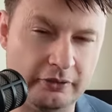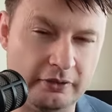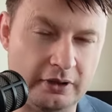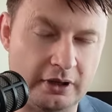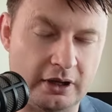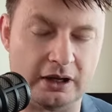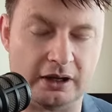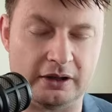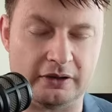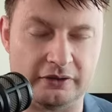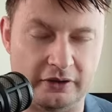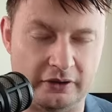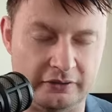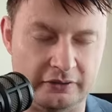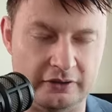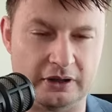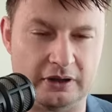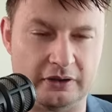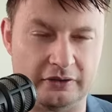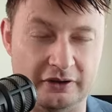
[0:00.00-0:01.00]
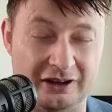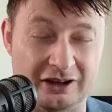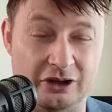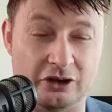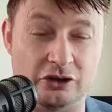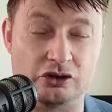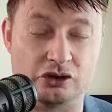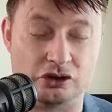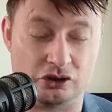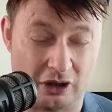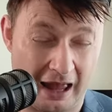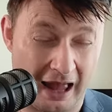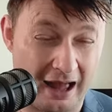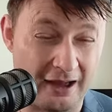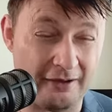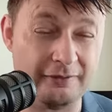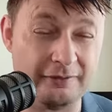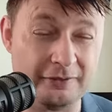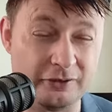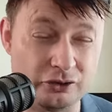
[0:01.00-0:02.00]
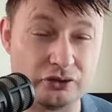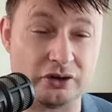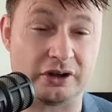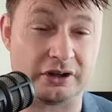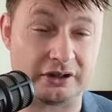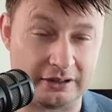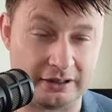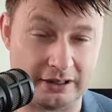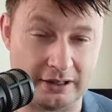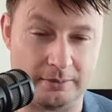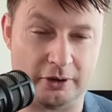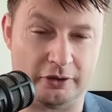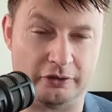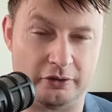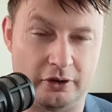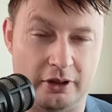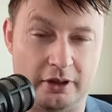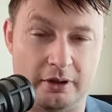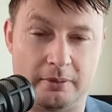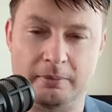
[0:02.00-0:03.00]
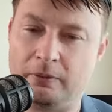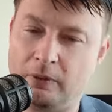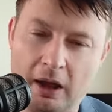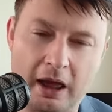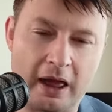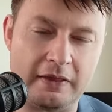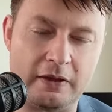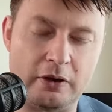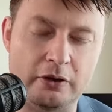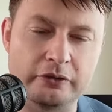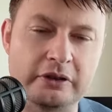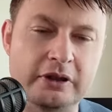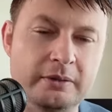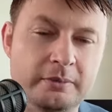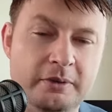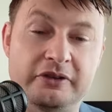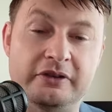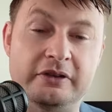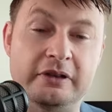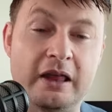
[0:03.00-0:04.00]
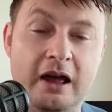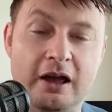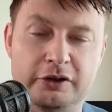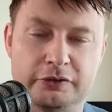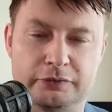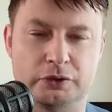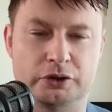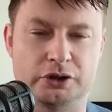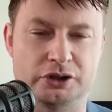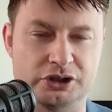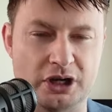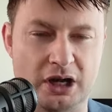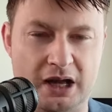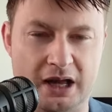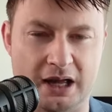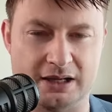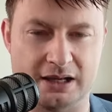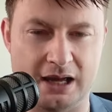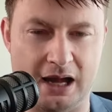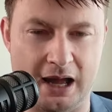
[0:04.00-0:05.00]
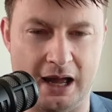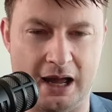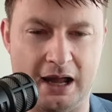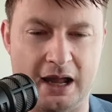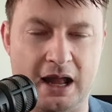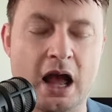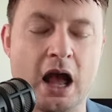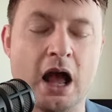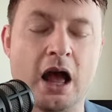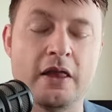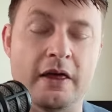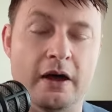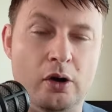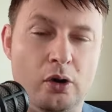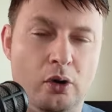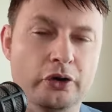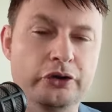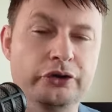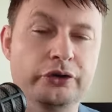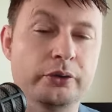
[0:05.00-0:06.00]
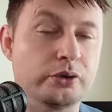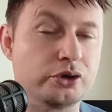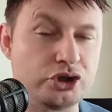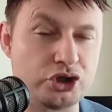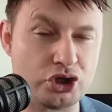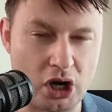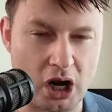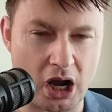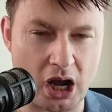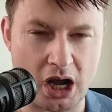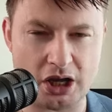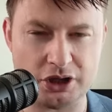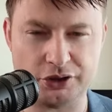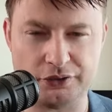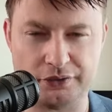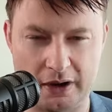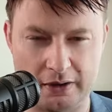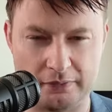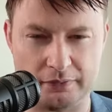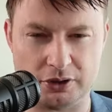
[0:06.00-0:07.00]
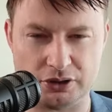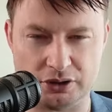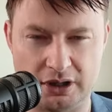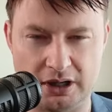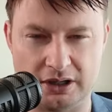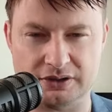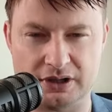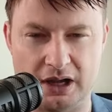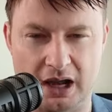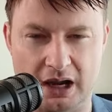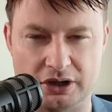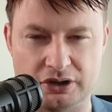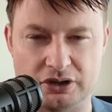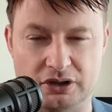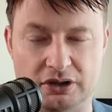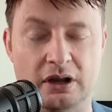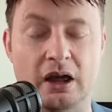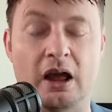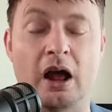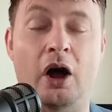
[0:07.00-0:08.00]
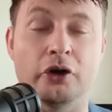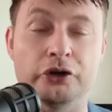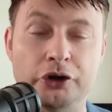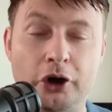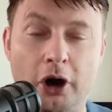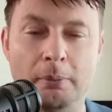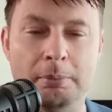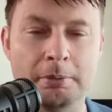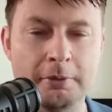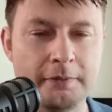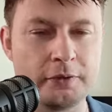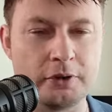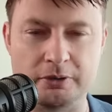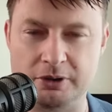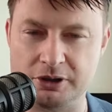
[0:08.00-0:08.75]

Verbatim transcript: that exist at casinos have strict limits on them, and those limits last for an entire day. They also charge for every transaction on top of your